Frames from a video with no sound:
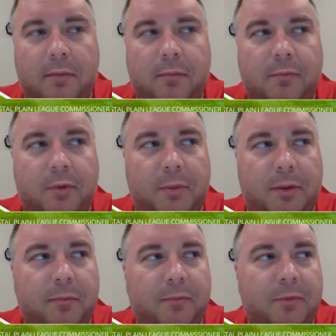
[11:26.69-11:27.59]
from
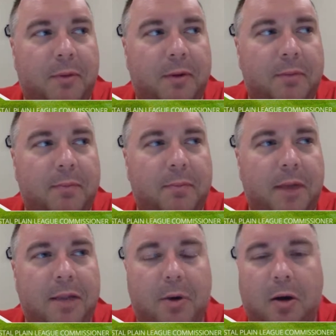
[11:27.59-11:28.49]
a
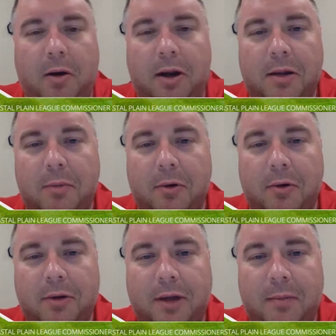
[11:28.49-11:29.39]
baseball
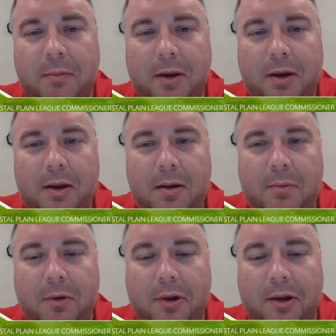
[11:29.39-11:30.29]
expert type
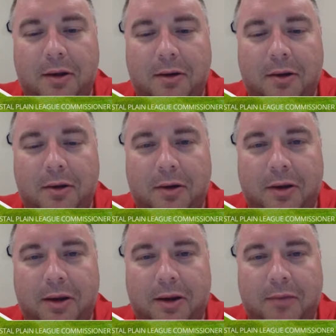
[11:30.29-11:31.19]
person,
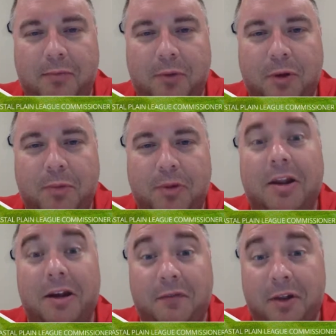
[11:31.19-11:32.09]
it really
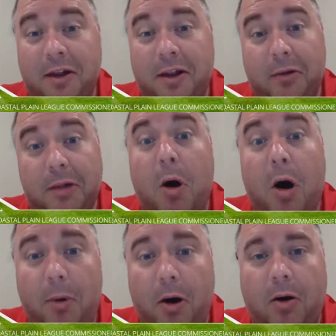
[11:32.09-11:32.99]
puts an emphasis on
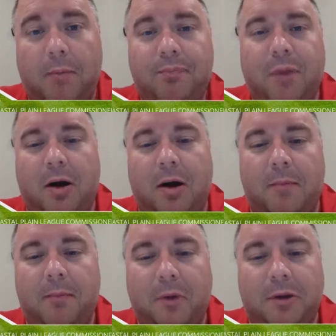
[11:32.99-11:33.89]
small ball,
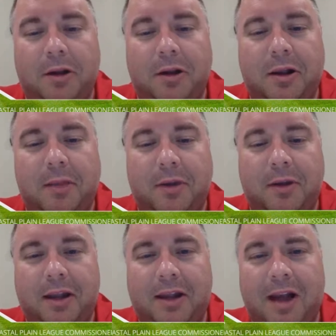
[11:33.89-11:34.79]
which is something
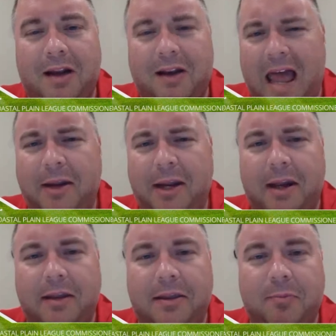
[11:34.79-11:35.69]
that's kind of lacking
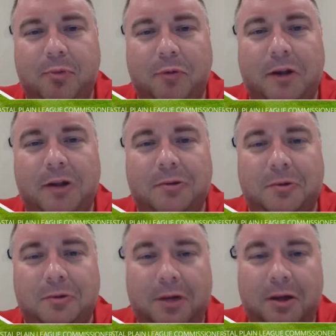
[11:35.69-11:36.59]
at the
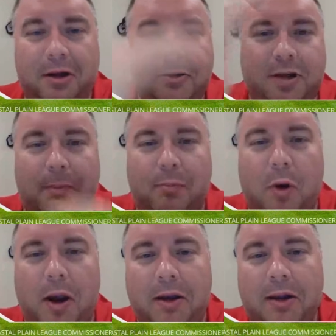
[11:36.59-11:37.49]
professional top
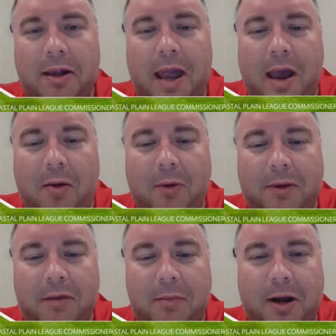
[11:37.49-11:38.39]
ranks now, with
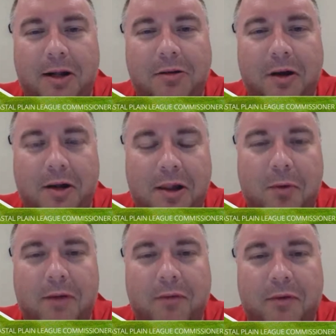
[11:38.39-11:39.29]
everybody trying to
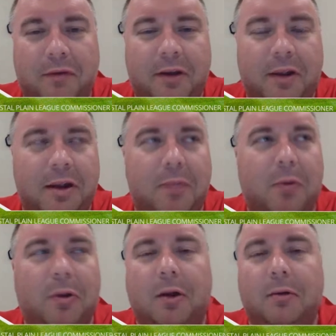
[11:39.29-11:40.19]
swing for the fences
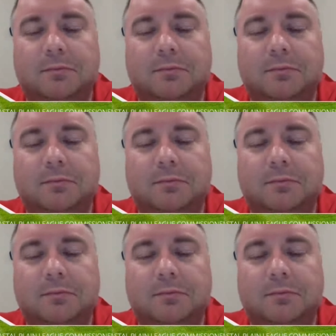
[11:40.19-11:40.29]
more so.